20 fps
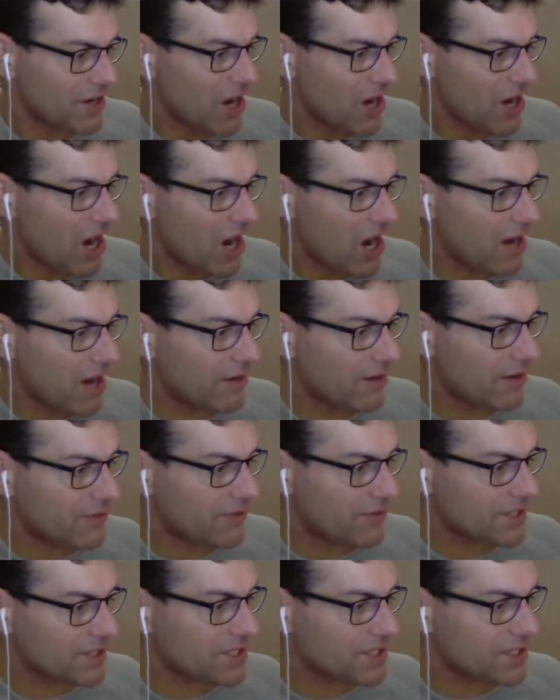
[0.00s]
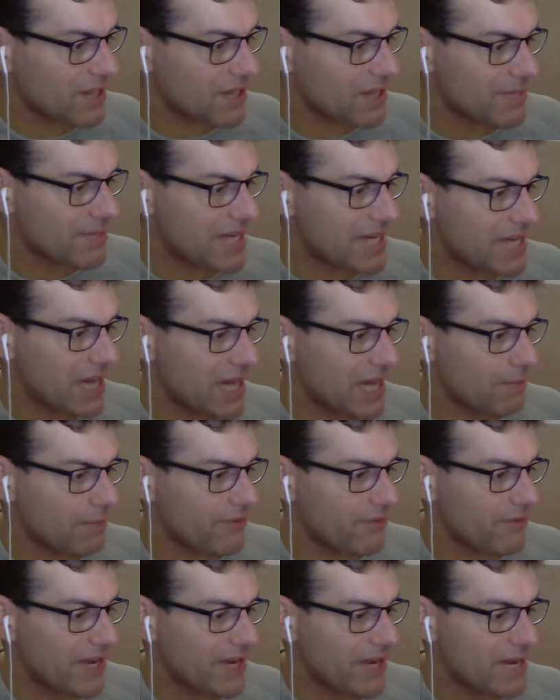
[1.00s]
of Somerdale
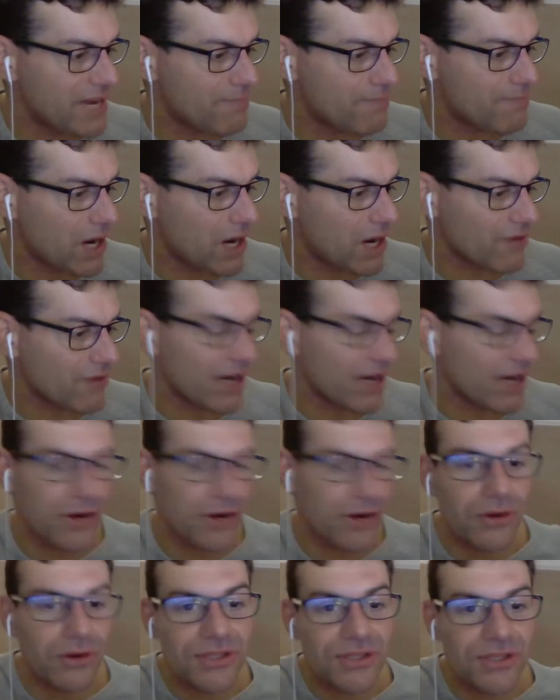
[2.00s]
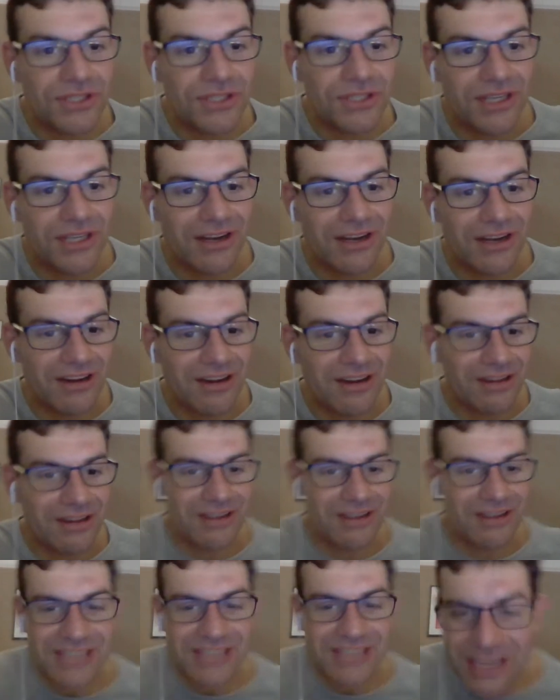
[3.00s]
Pavilion Park Run course,
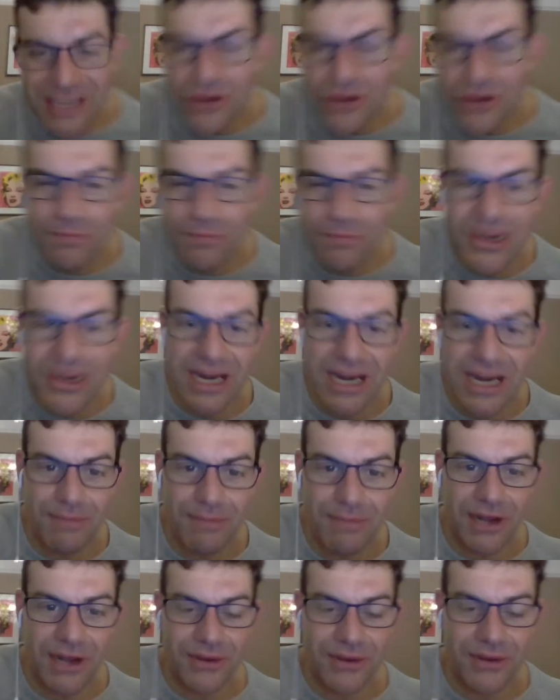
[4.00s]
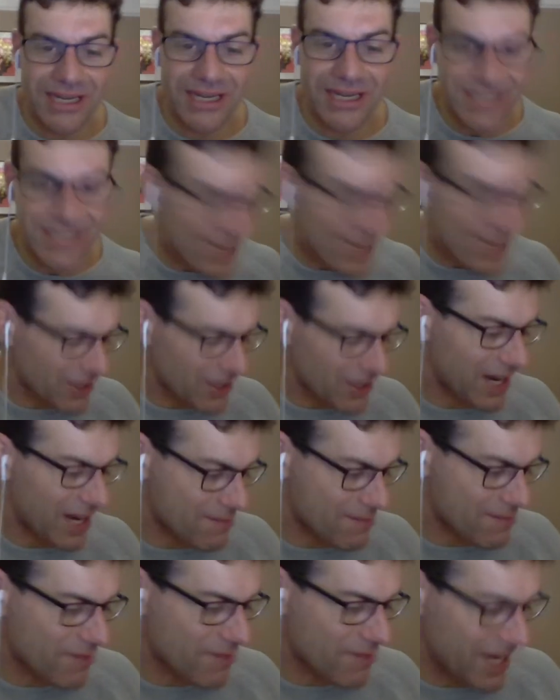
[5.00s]
doesn't that look brilliant, by the way? Doesn't that look like a
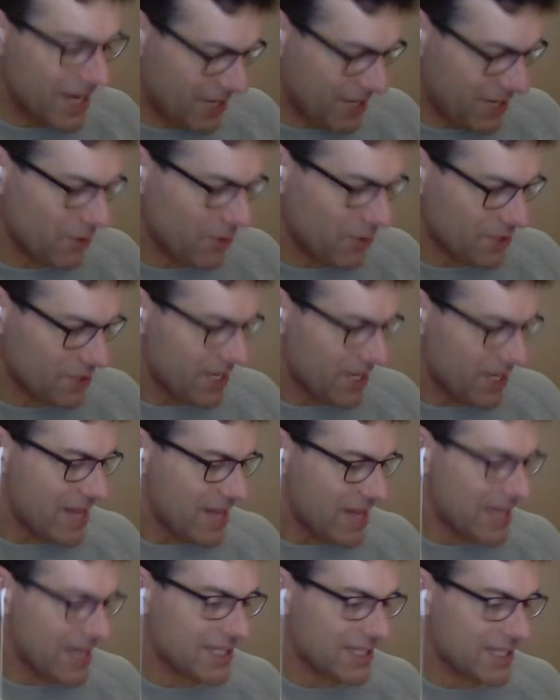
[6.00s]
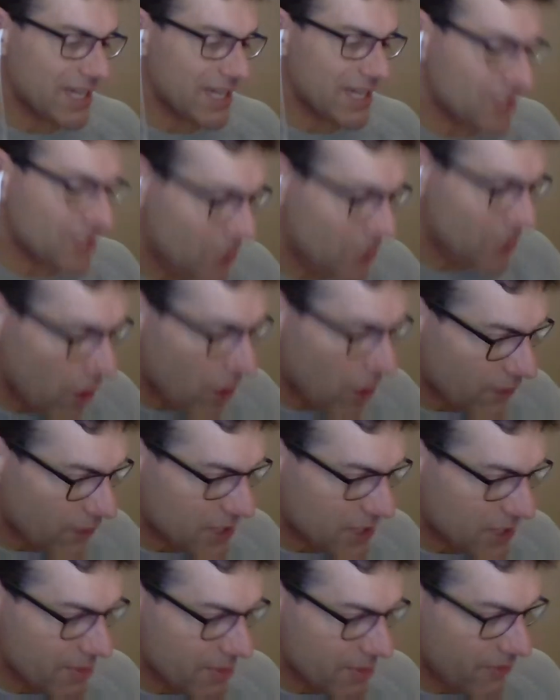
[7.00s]
brilliant course? That section of
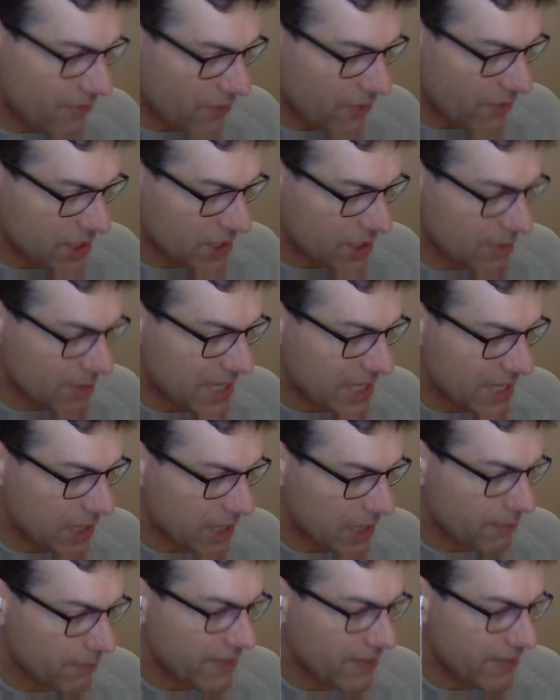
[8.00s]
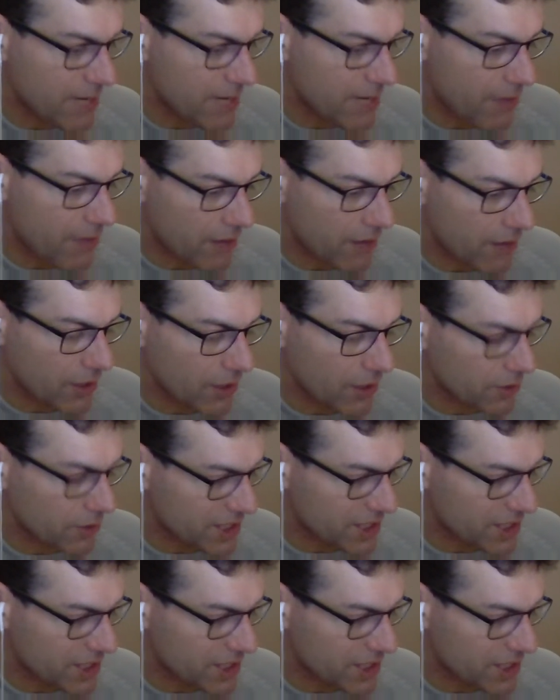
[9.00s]
Somerdale Pavilion Park Run course is